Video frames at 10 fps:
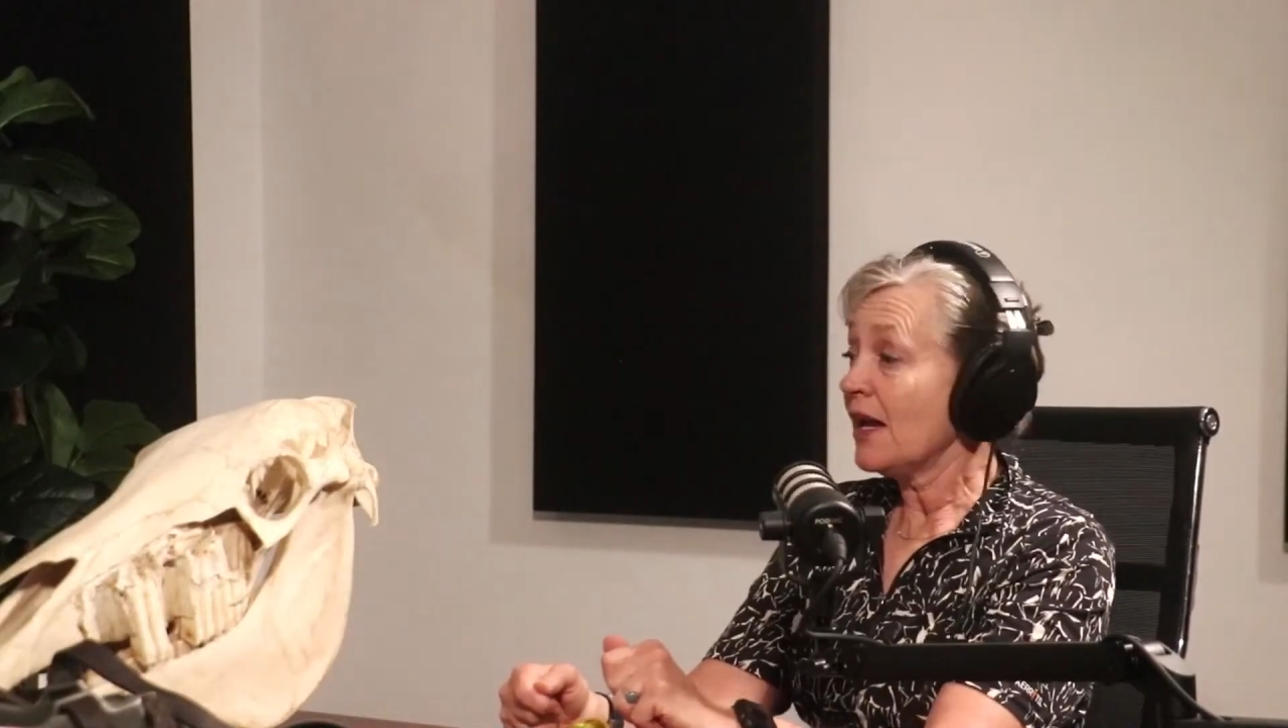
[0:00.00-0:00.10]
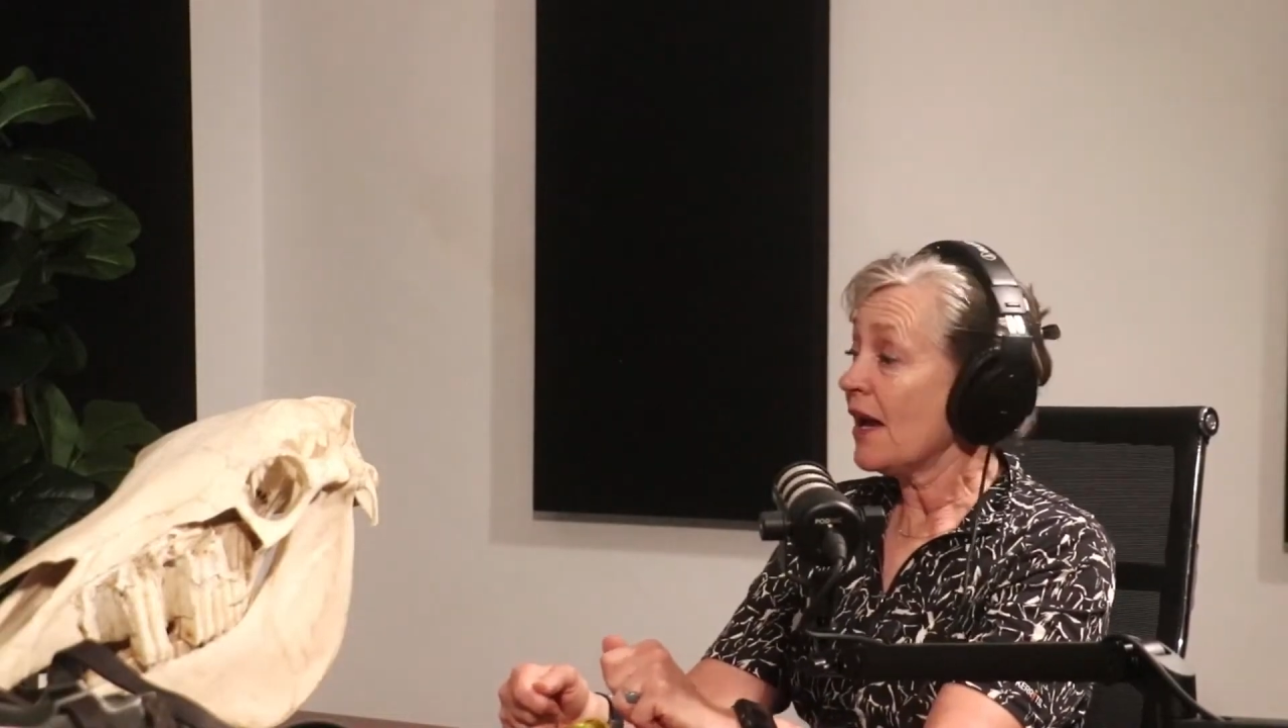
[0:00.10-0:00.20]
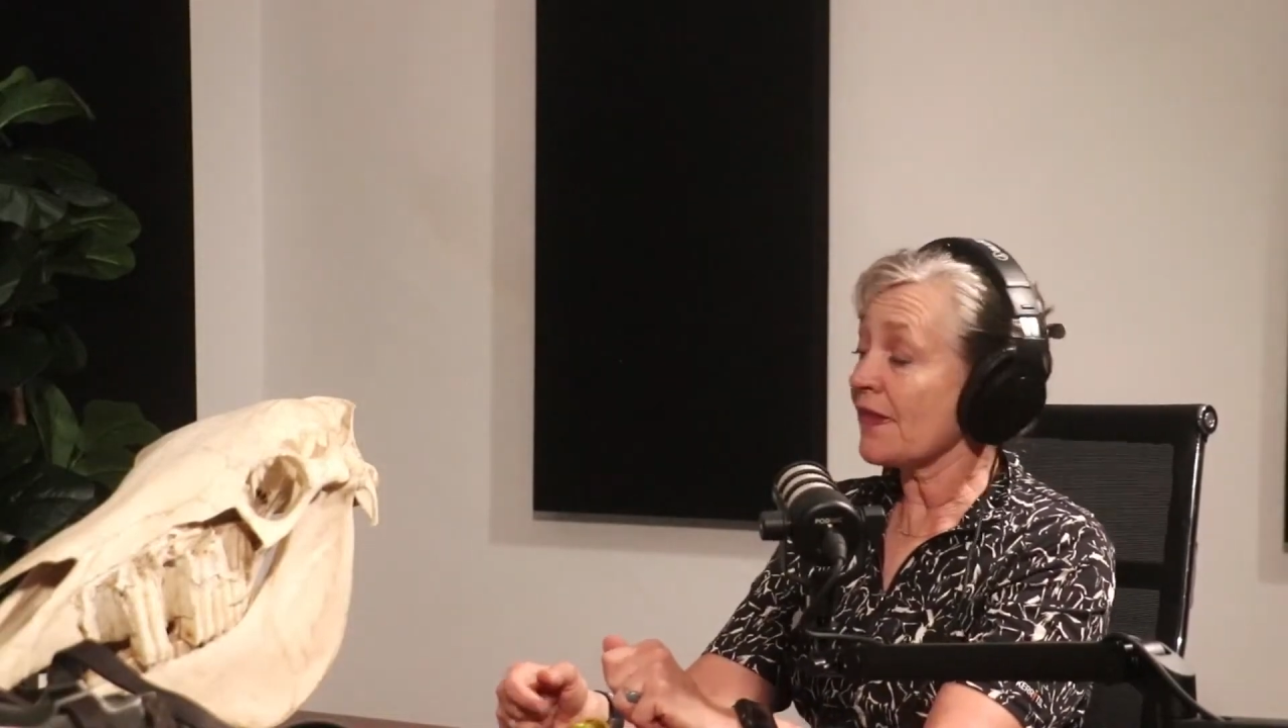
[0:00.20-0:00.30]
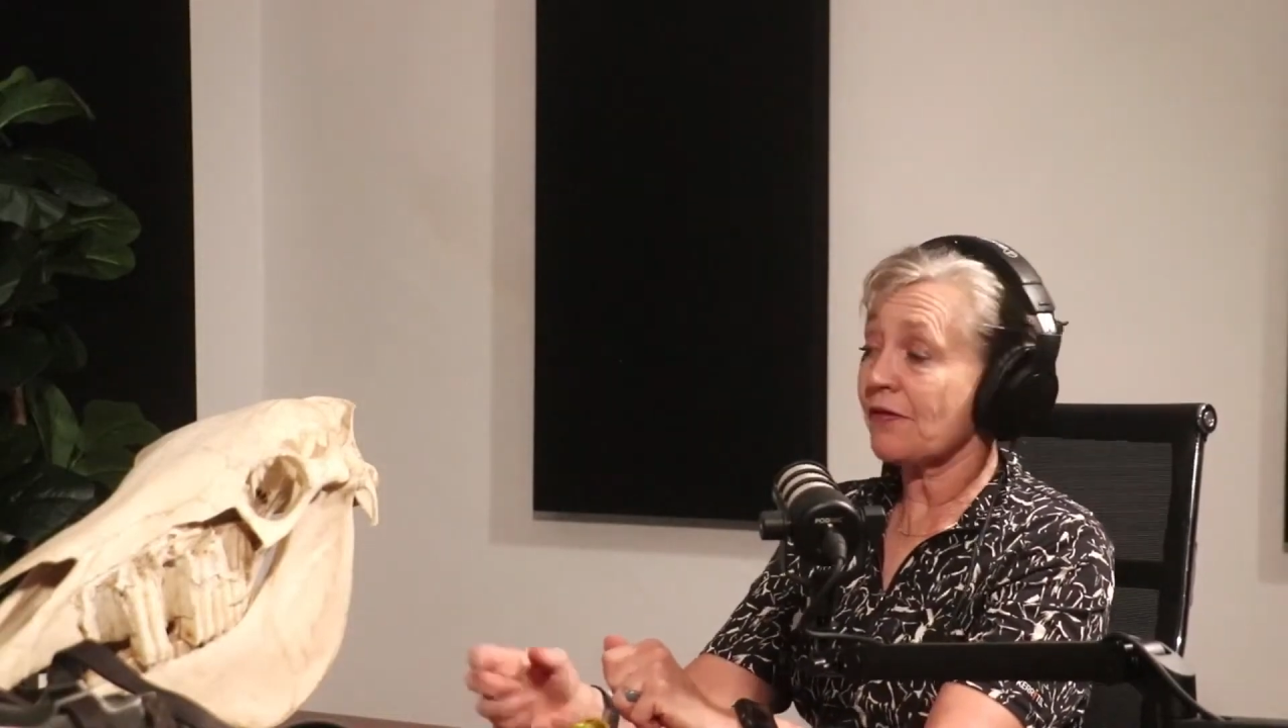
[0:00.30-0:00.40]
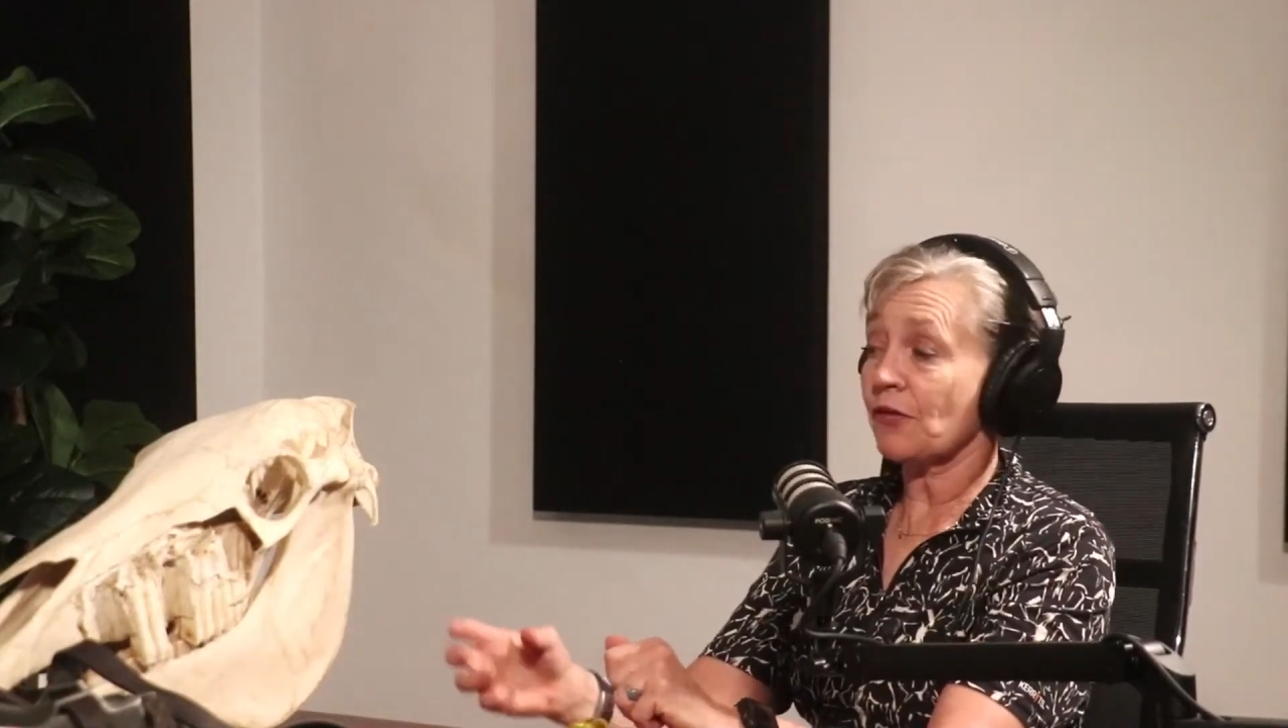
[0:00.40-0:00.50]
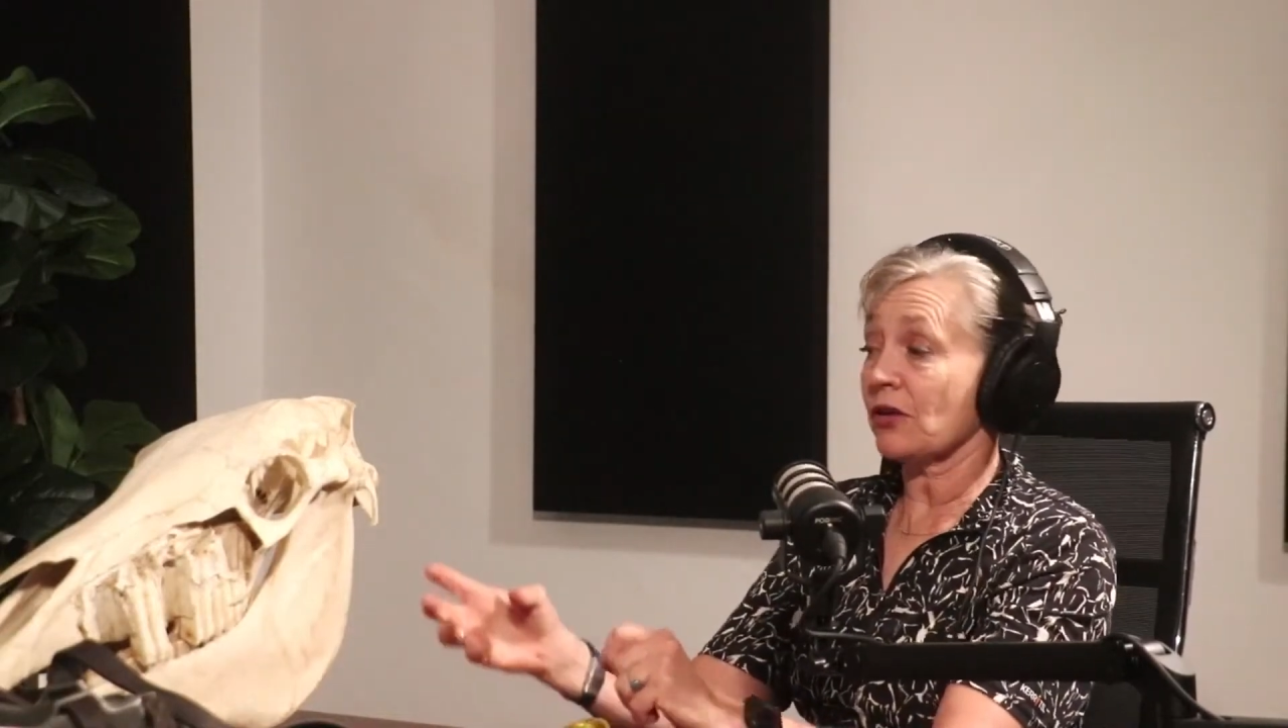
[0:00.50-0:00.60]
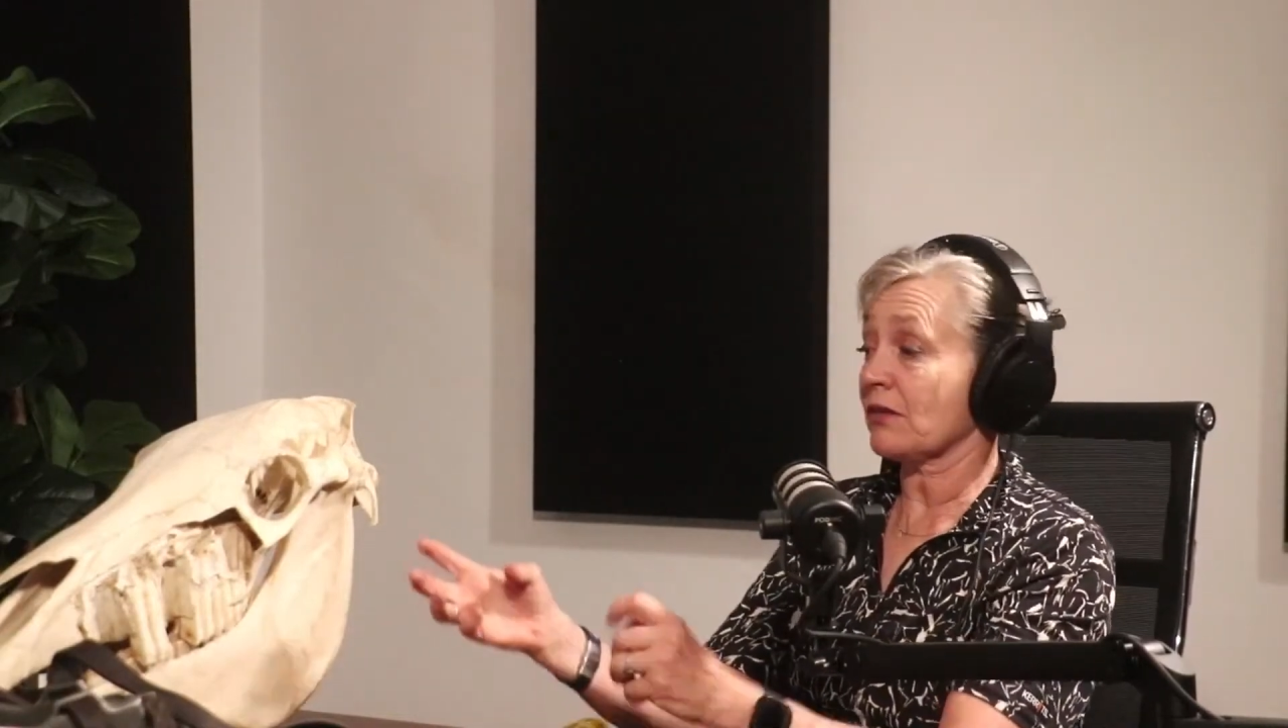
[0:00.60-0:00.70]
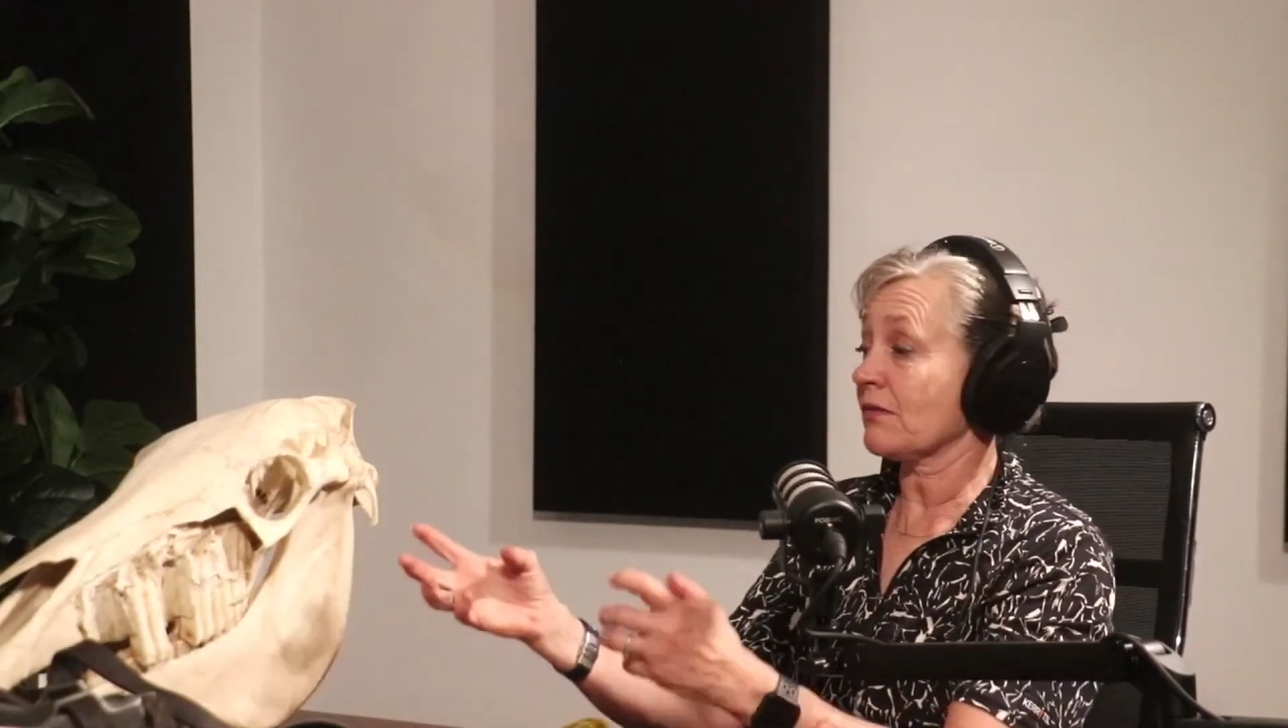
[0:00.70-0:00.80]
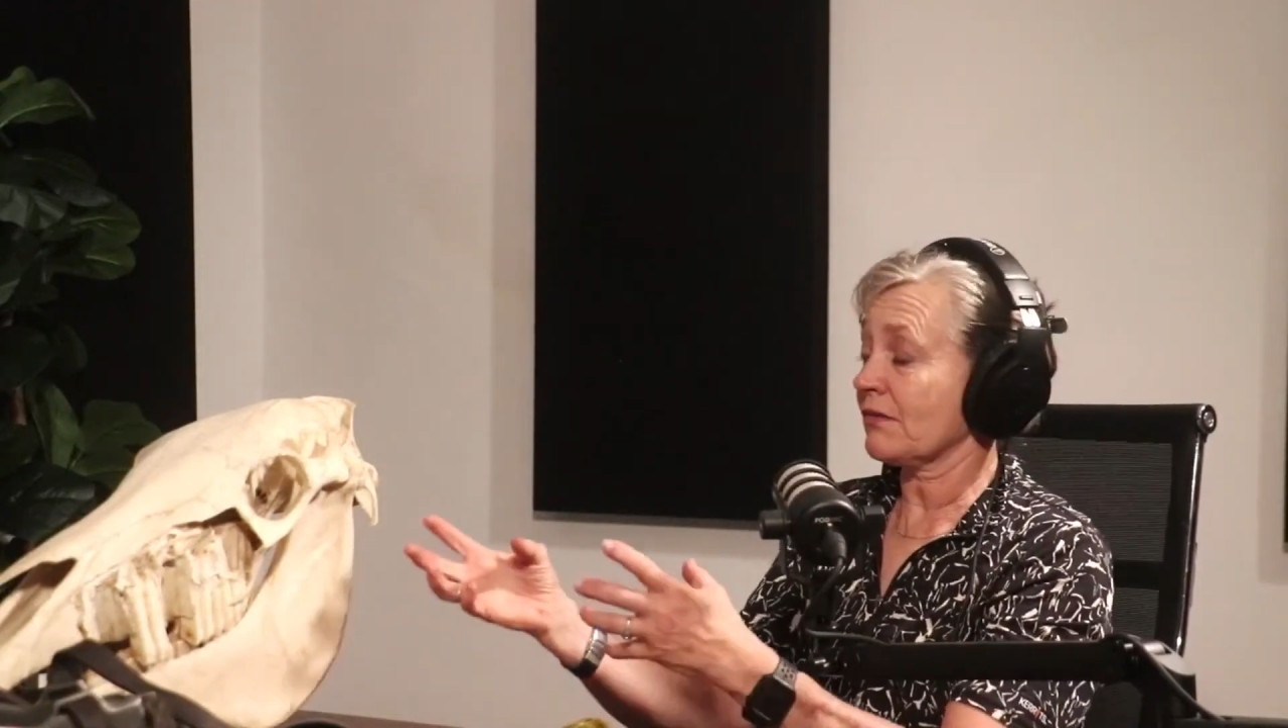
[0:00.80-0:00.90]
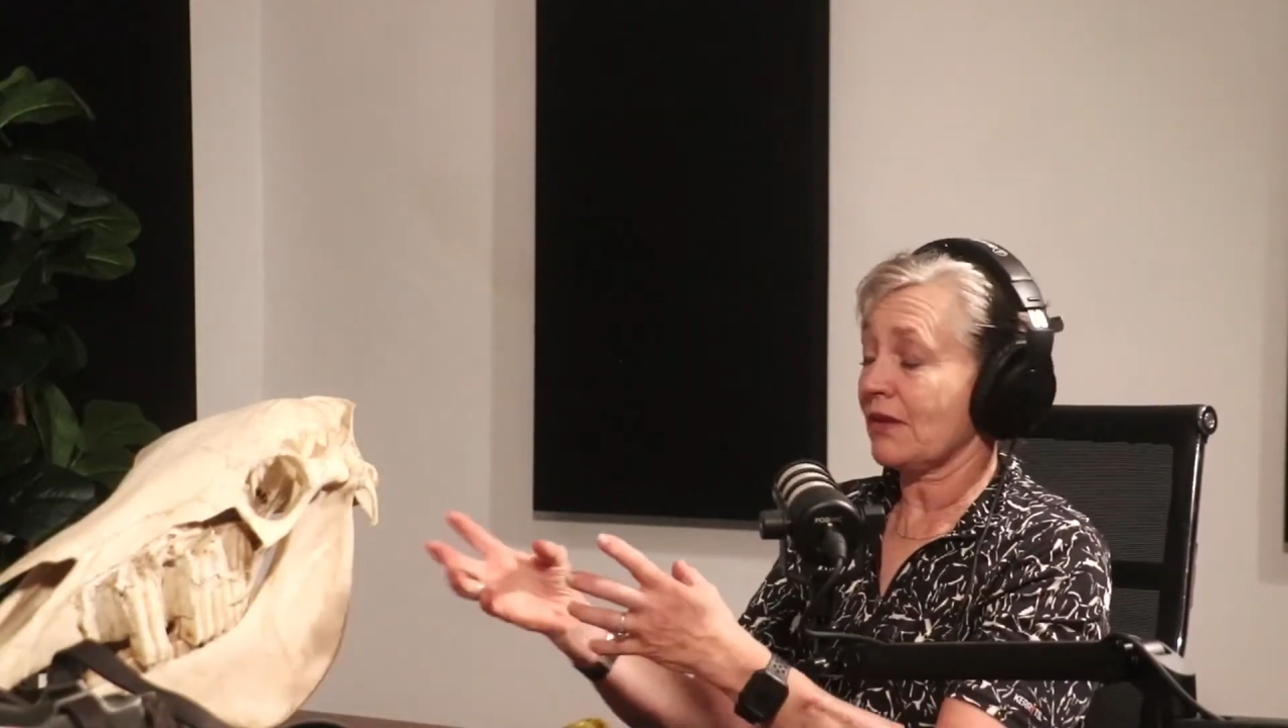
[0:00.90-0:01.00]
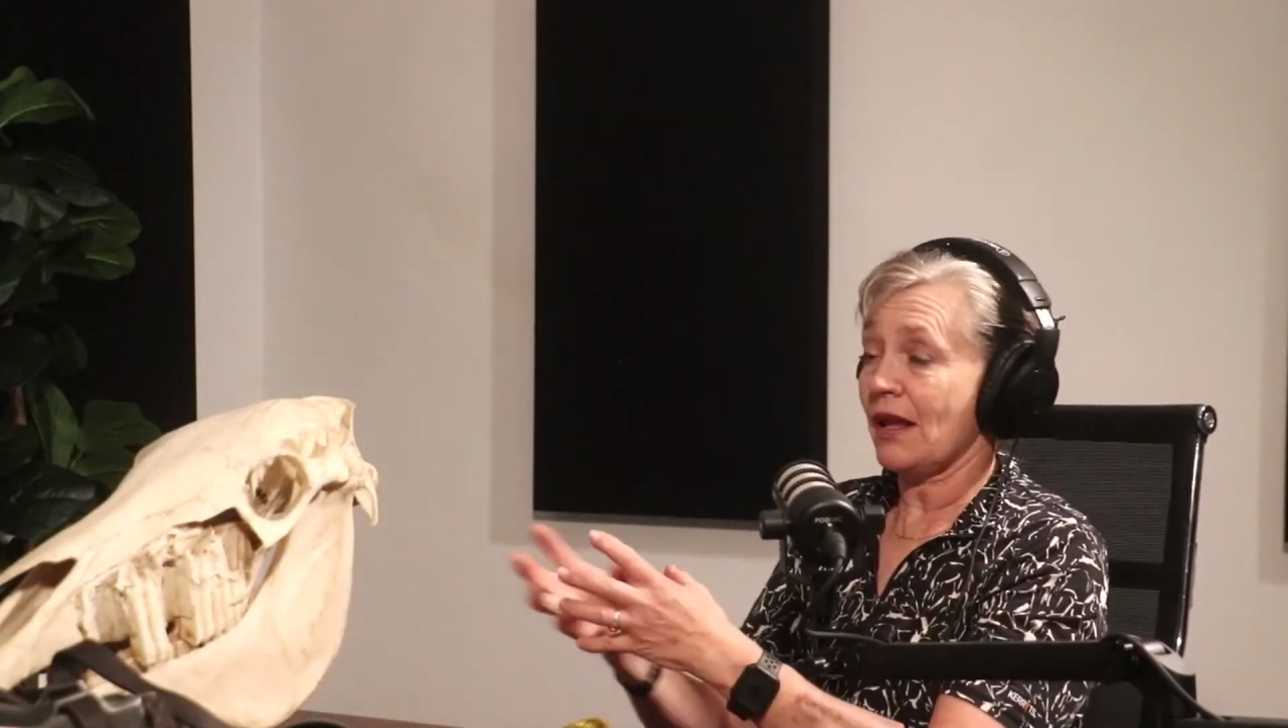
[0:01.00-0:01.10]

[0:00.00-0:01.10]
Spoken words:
and they've got